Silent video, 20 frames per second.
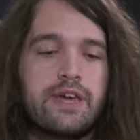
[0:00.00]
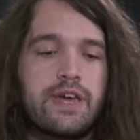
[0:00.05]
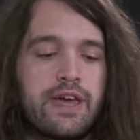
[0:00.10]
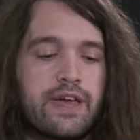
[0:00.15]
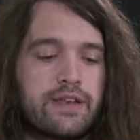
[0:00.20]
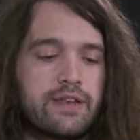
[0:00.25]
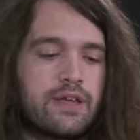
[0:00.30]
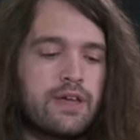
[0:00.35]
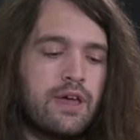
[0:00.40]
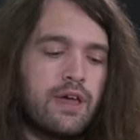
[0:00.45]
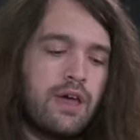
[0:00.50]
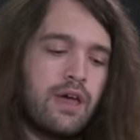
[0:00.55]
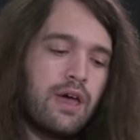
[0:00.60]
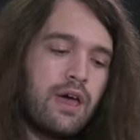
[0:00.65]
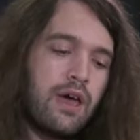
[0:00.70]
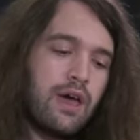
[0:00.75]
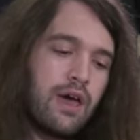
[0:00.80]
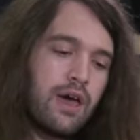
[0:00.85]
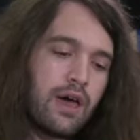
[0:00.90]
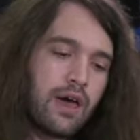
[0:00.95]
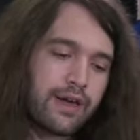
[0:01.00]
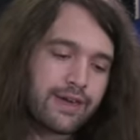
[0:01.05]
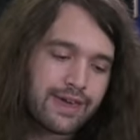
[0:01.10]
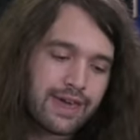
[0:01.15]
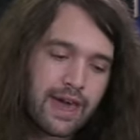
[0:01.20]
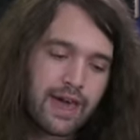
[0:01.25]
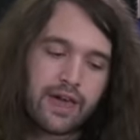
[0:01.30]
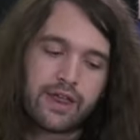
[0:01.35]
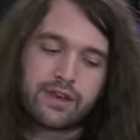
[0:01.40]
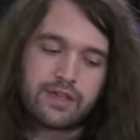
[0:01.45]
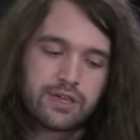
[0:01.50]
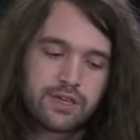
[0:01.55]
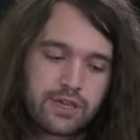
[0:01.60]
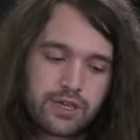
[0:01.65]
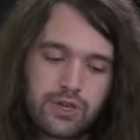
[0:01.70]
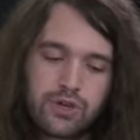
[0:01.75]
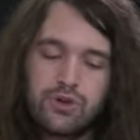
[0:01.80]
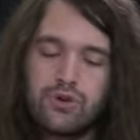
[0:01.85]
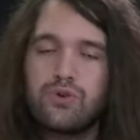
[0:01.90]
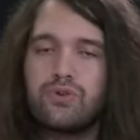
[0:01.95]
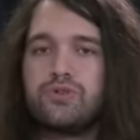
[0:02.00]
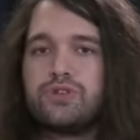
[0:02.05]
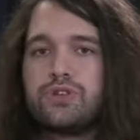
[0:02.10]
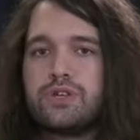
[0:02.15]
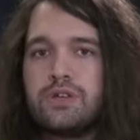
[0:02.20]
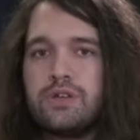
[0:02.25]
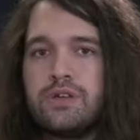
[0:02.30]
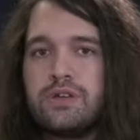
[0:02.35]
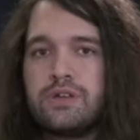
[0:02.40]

And again, huge